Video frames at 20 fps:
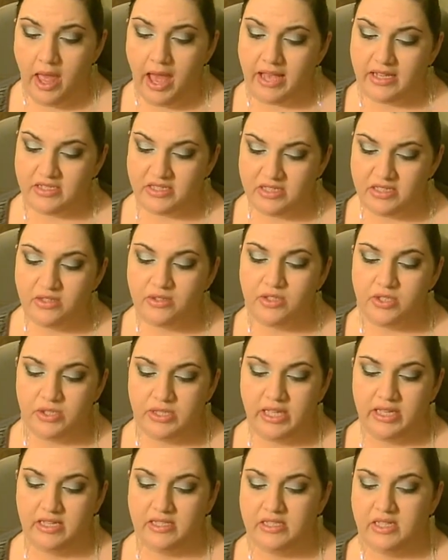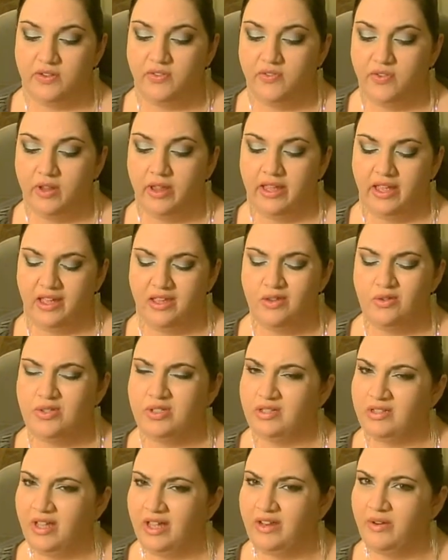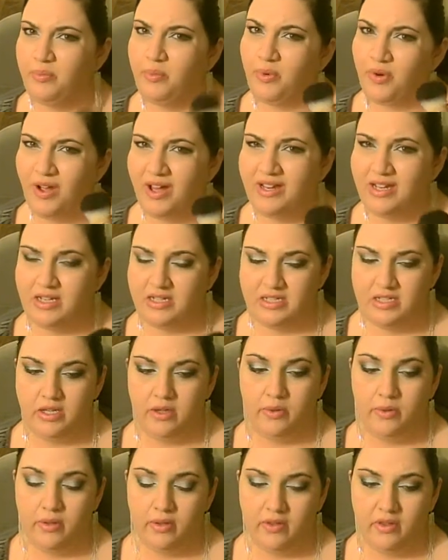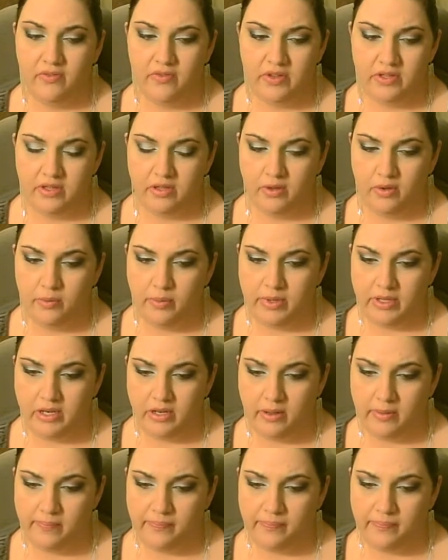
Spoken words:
I still do, like I said, feel like I use a lot of product of it though, but